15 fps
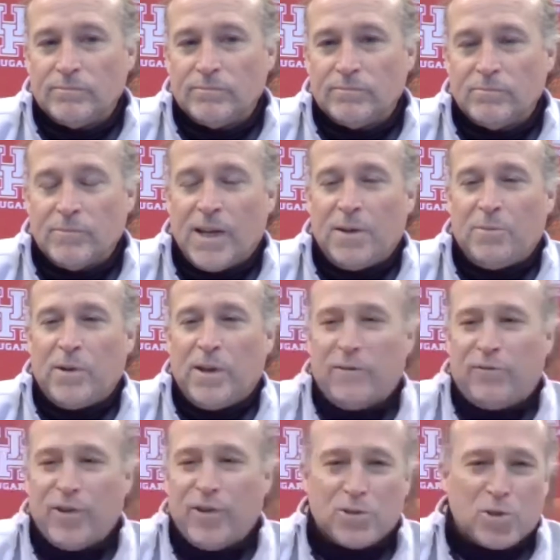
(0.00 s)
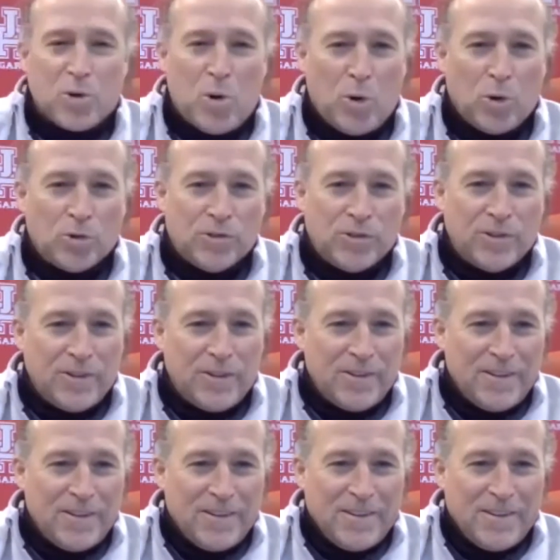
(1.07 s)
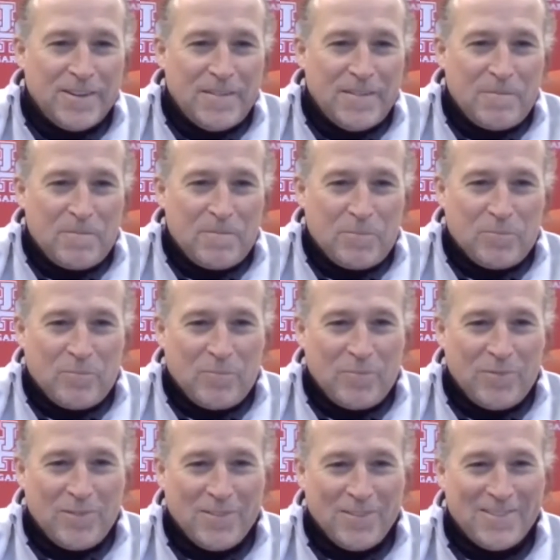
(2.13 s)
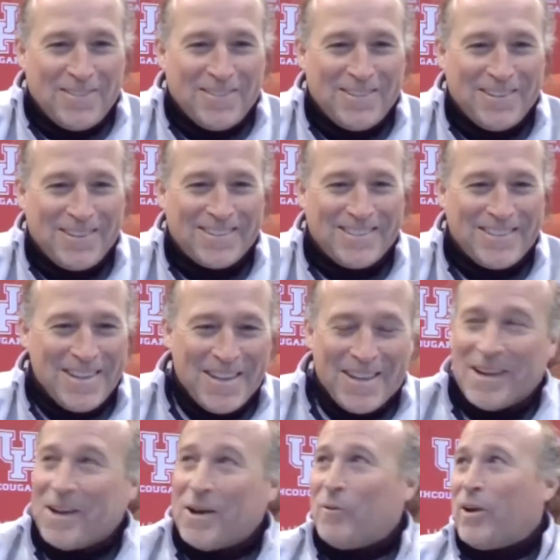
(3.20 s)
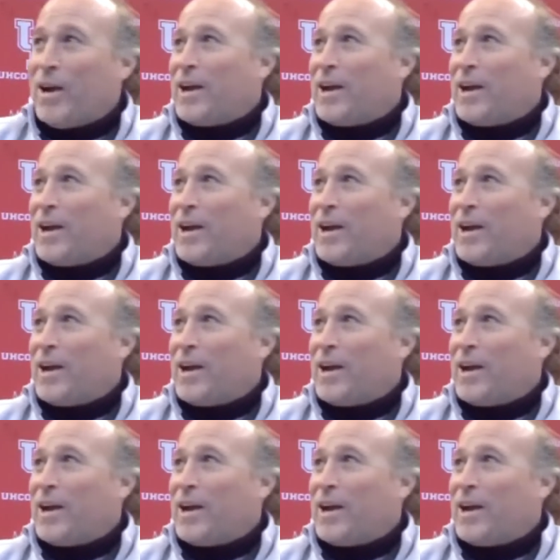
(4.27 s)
Man, it feels old. I mean, I